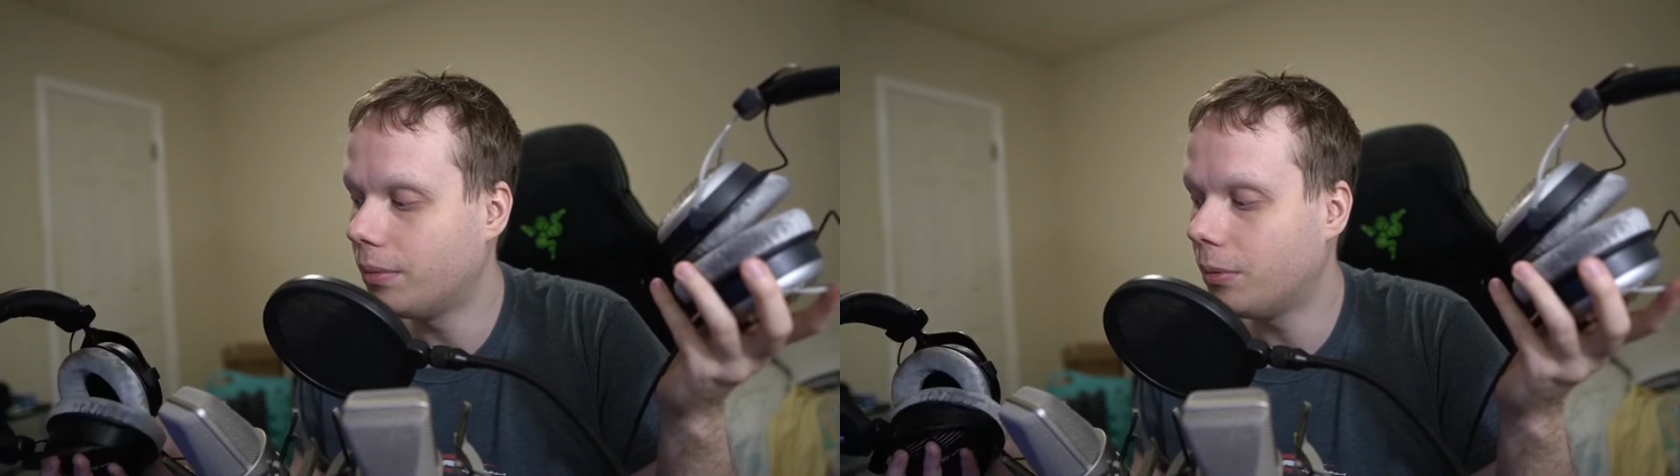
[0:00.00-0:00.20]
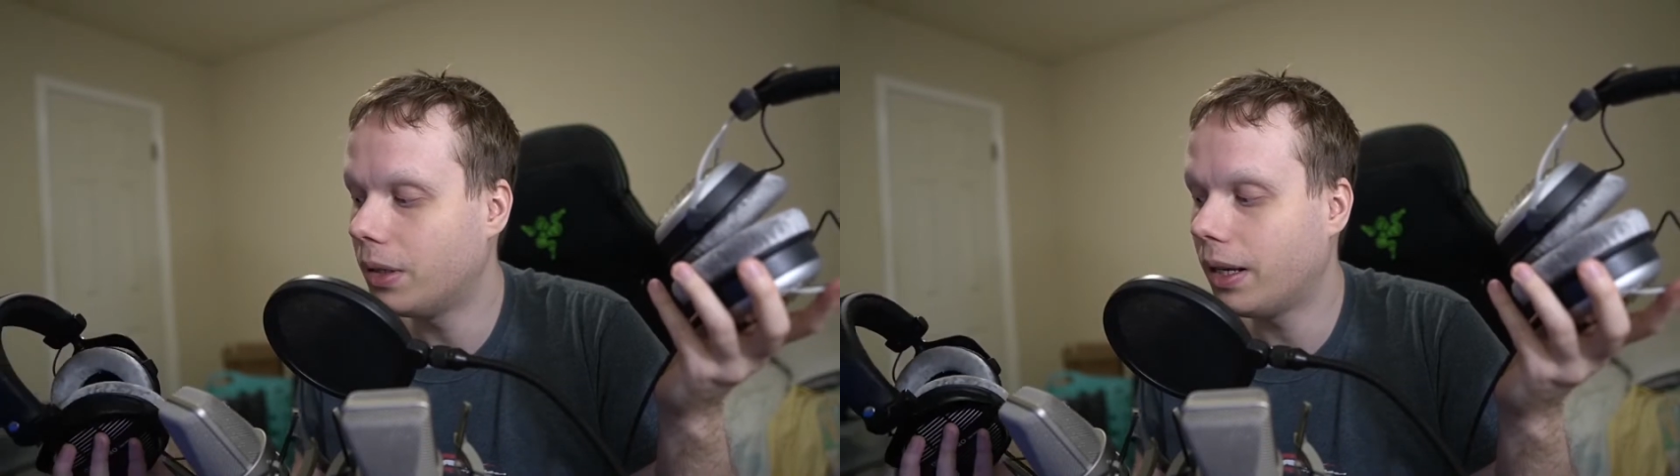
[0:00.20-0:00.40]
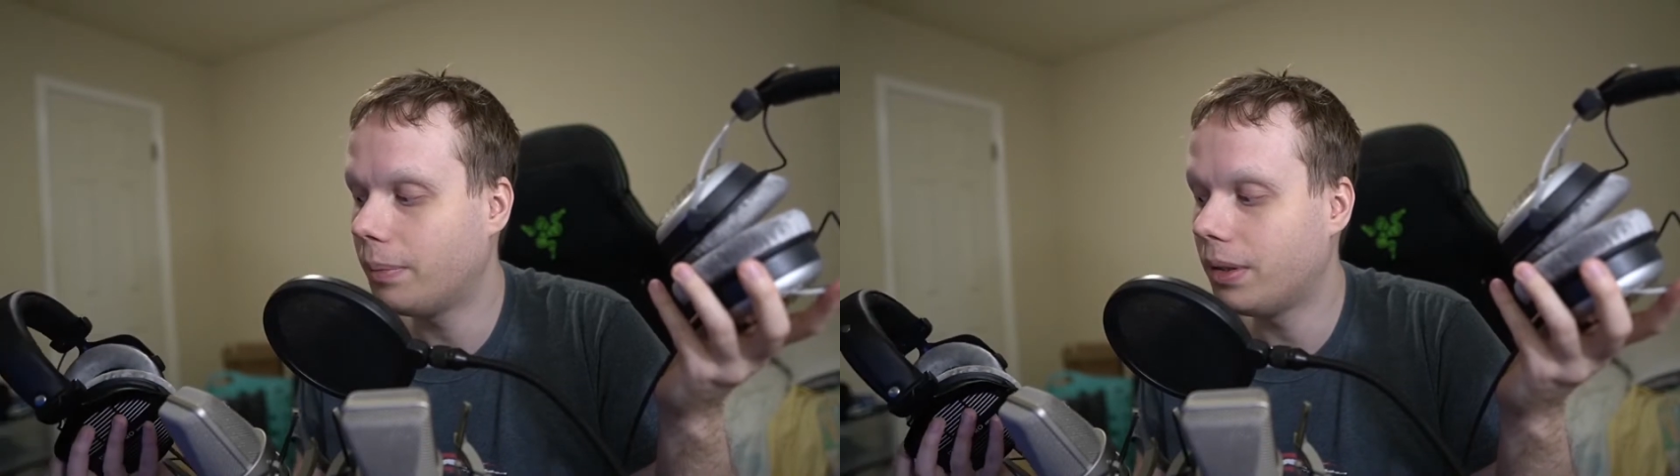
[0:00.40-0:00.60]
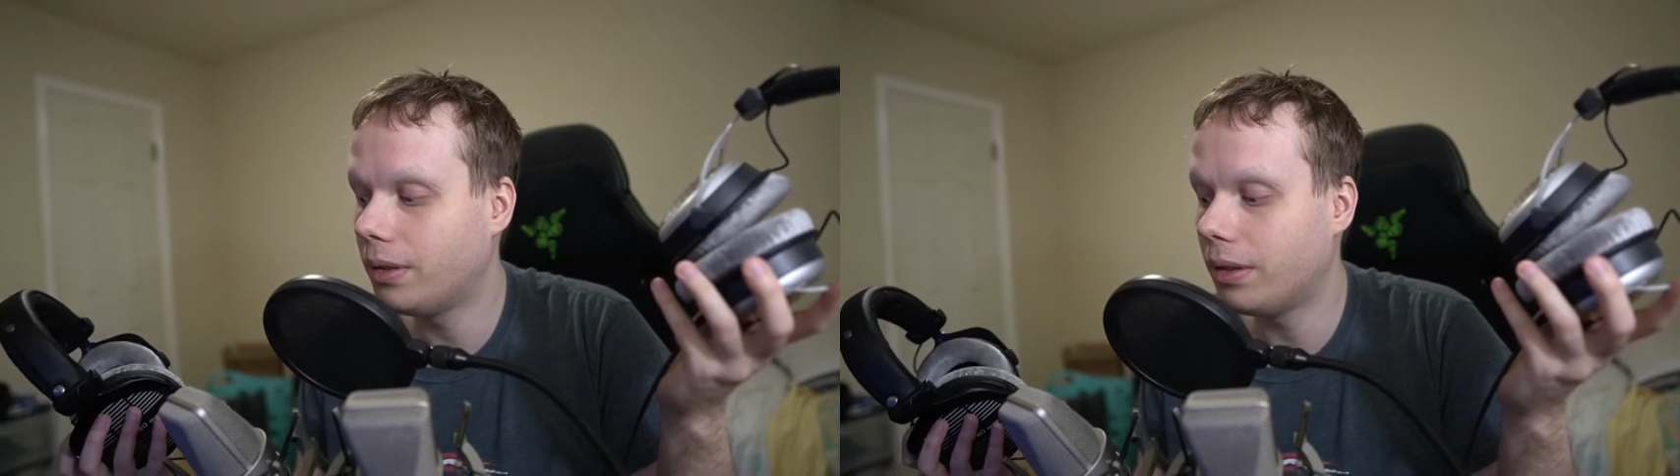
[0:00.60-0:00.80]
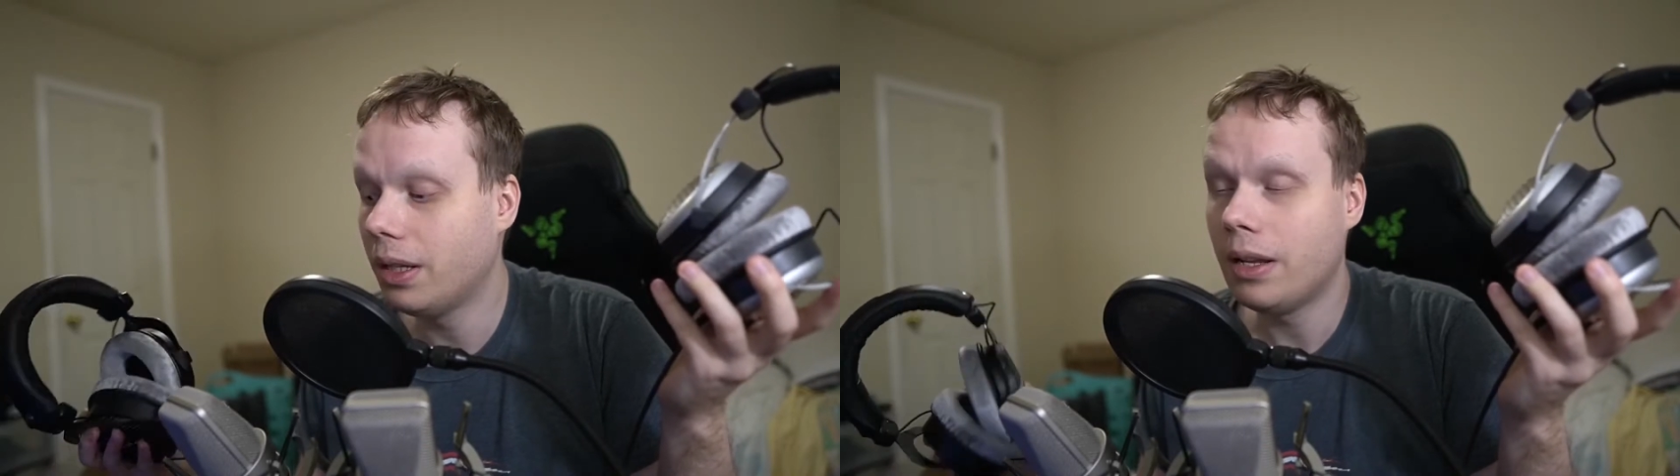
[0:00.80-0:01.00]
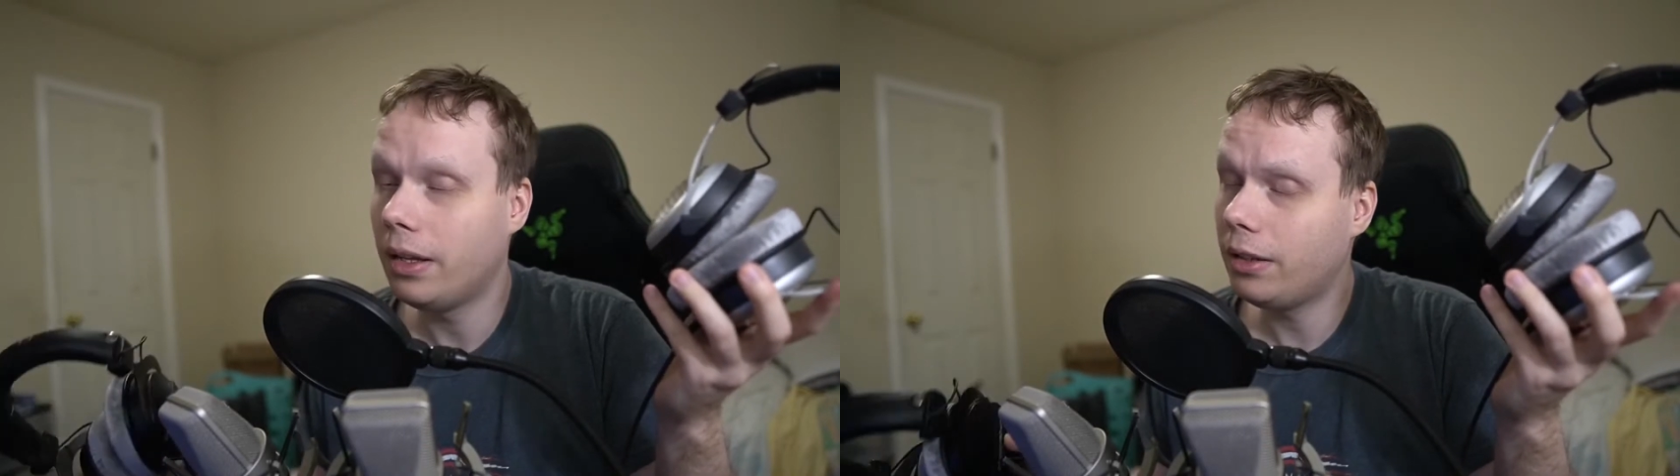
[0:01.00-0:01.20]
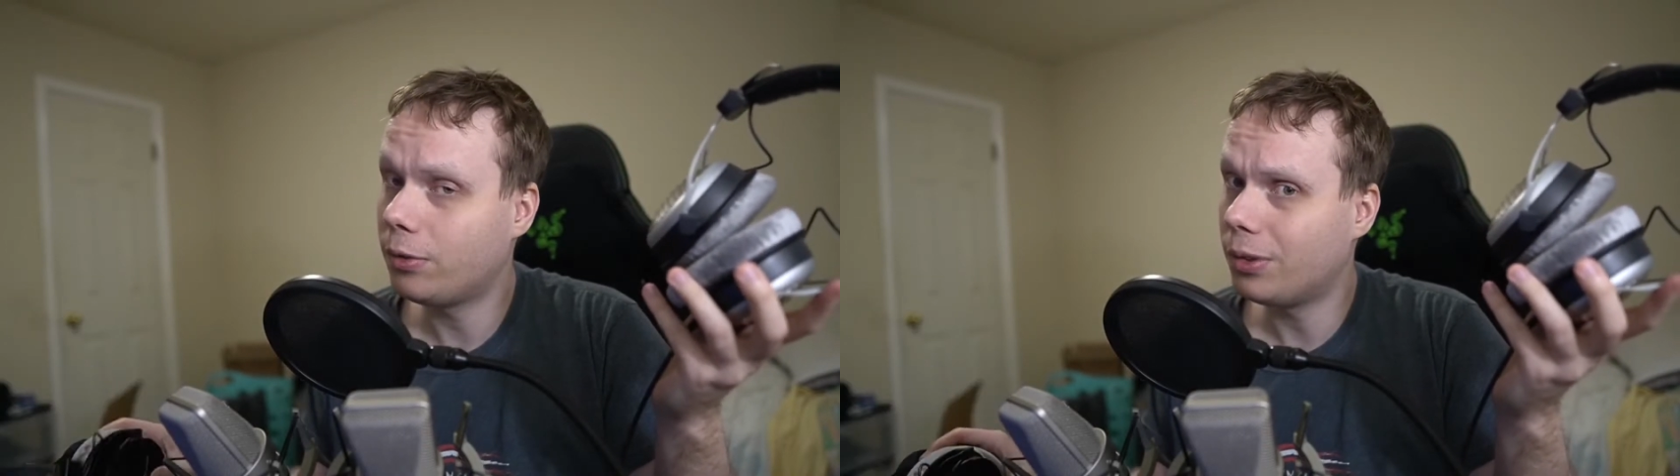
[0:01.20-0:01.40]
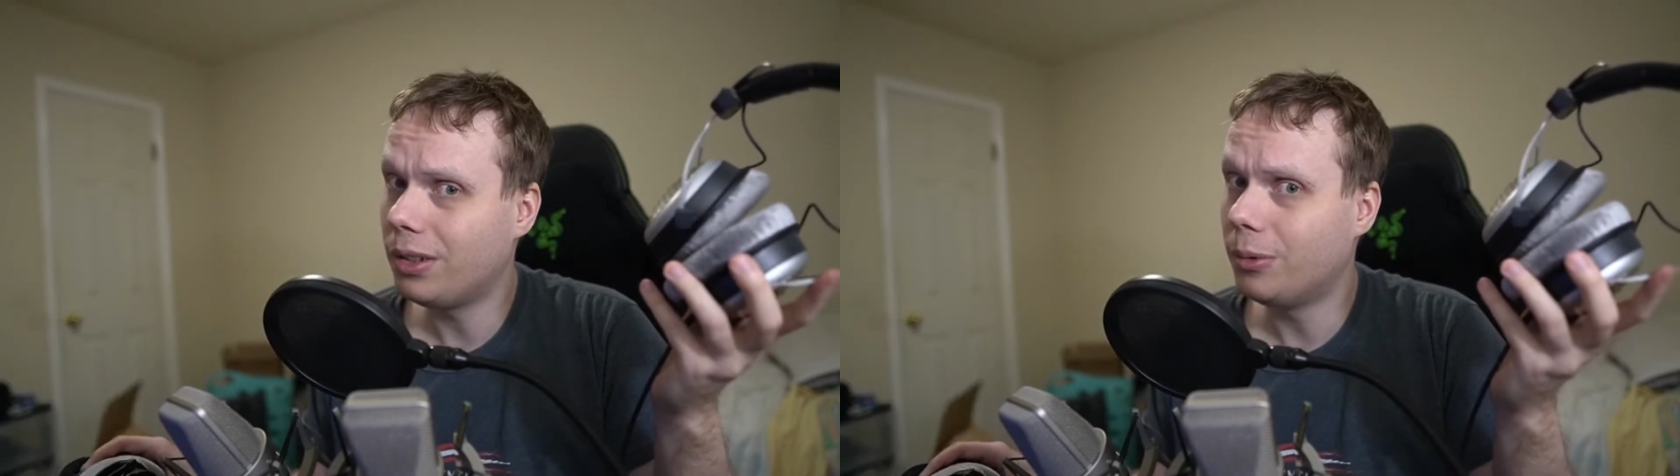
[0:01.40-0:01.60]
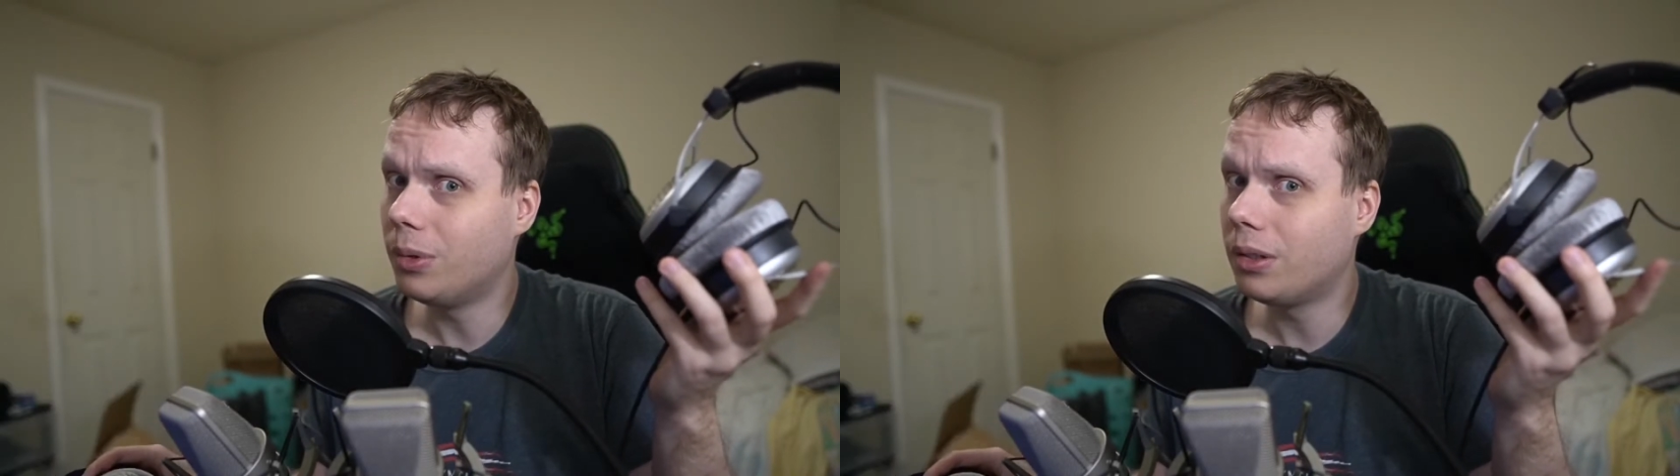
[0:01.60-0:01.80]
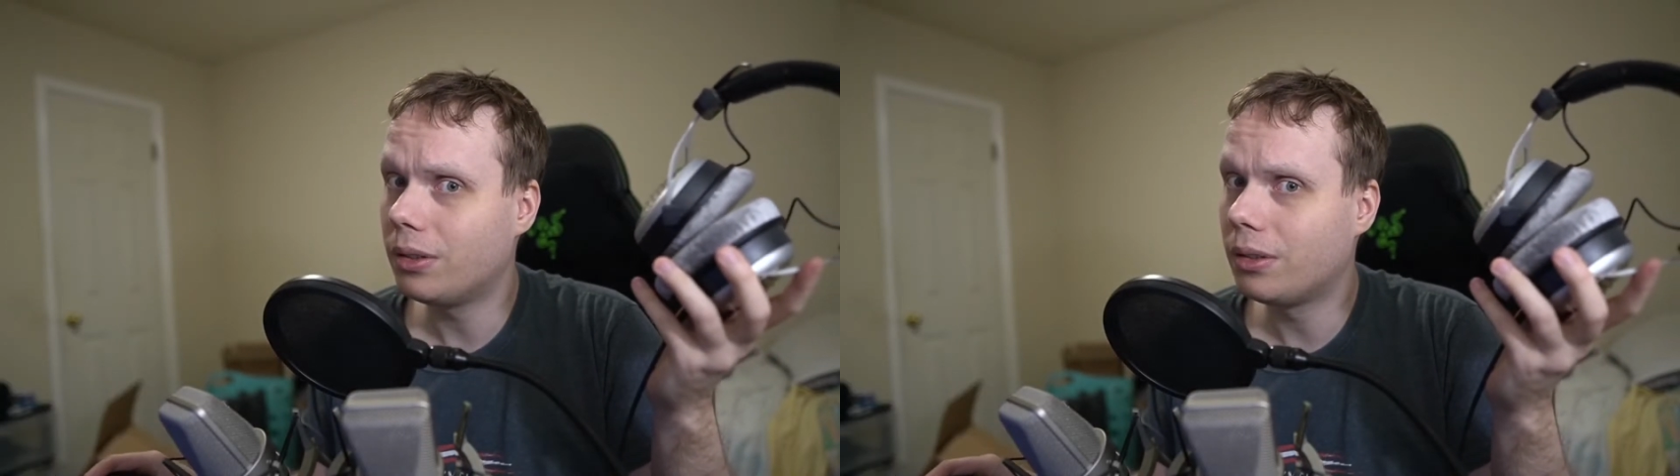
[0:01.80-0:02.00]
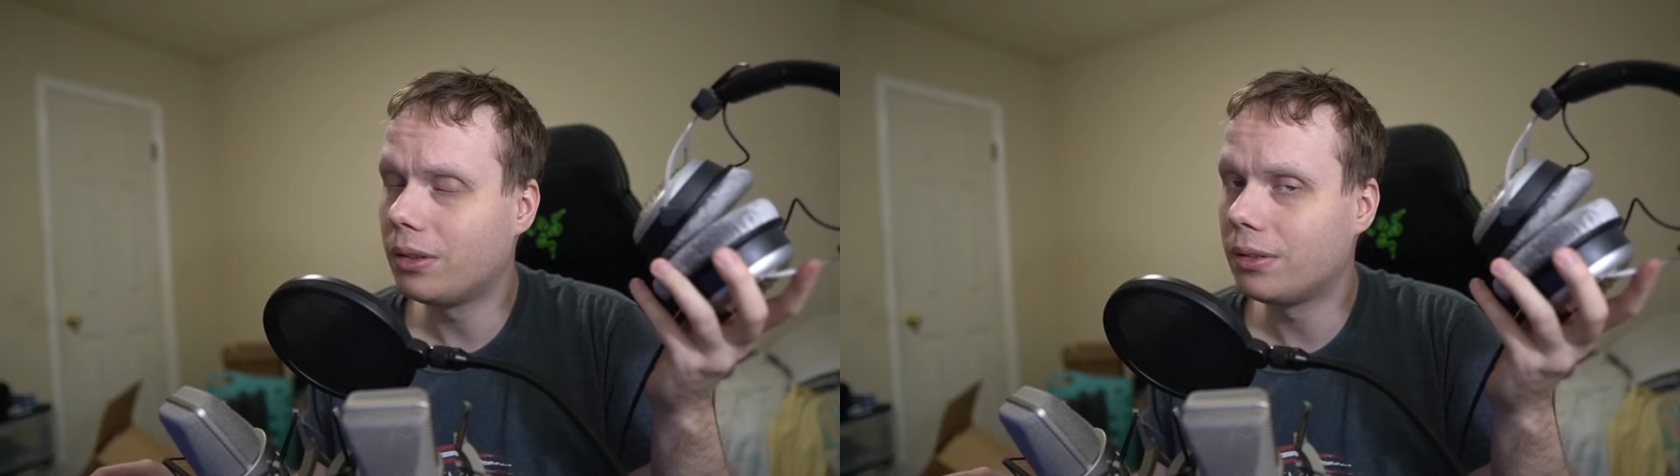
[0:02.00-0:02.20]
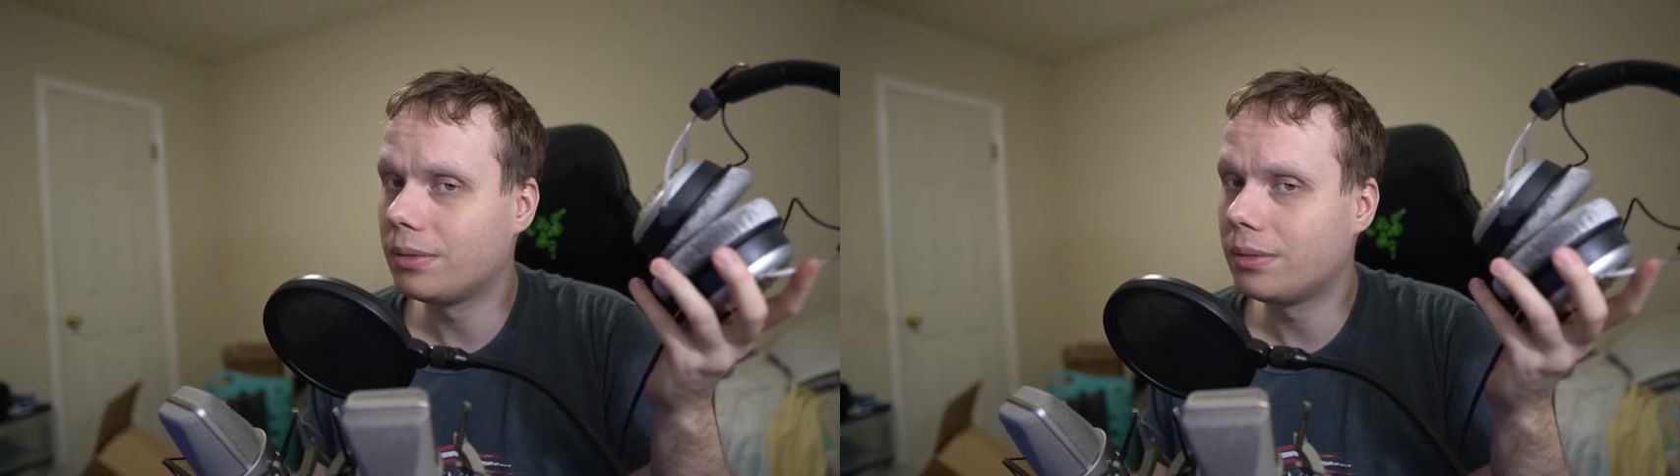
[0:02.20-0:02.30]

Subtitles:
what happens to... It's really weird.